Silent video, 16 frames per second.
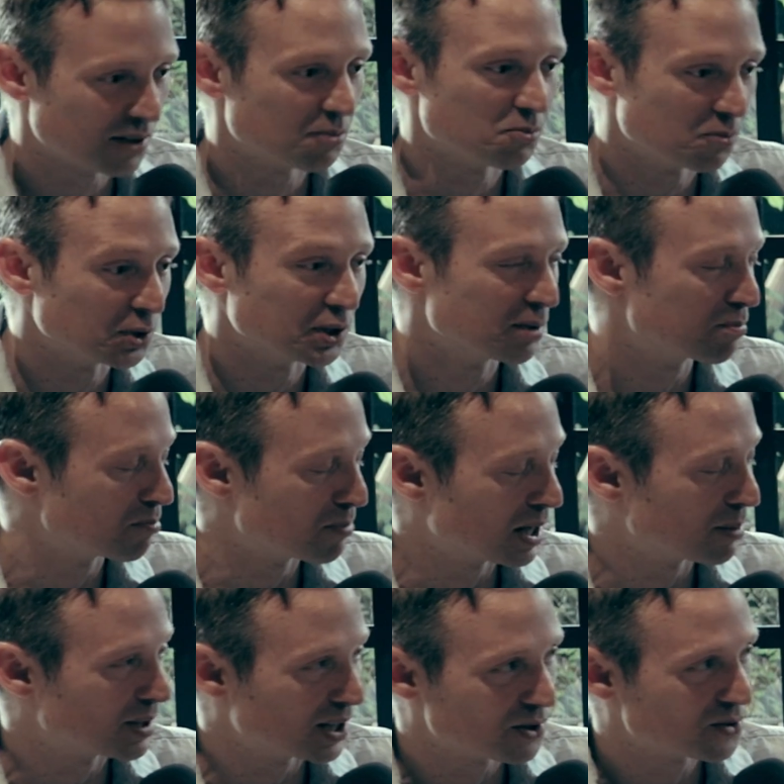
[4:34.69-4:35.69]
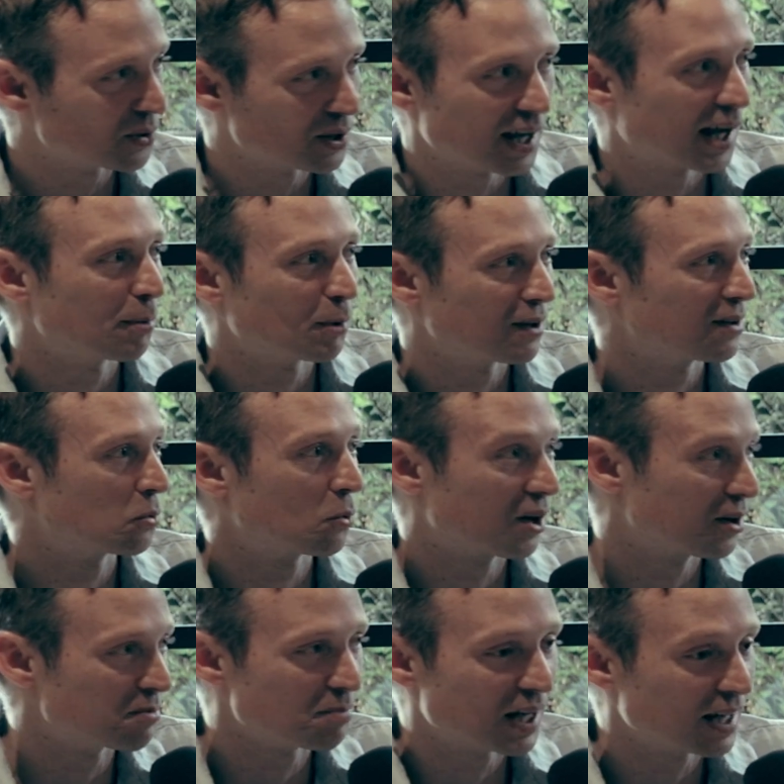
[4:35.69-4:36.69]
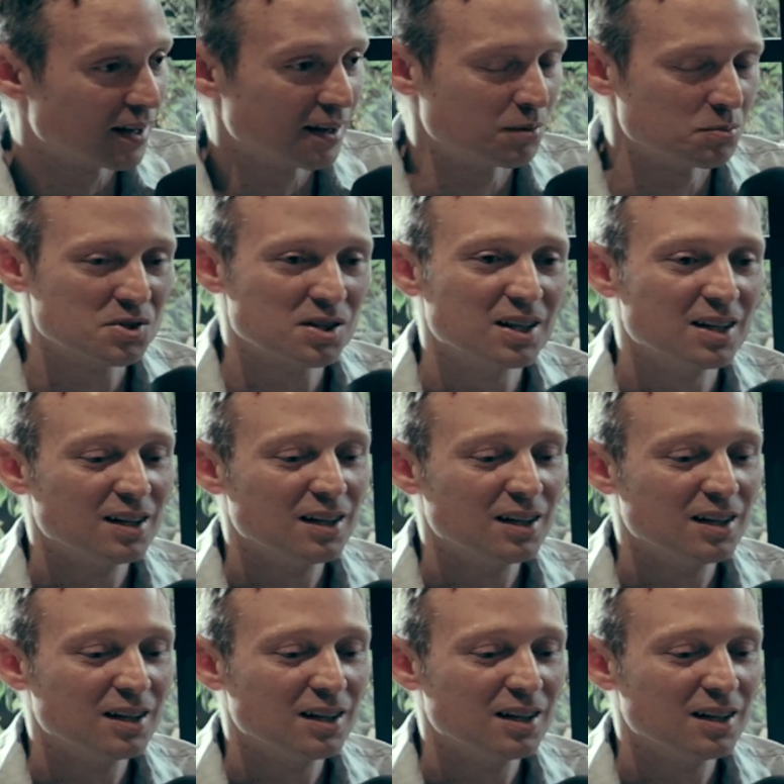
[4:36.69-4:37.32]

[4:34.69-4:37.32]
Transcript: that really made me into a gamer and wanted to make games.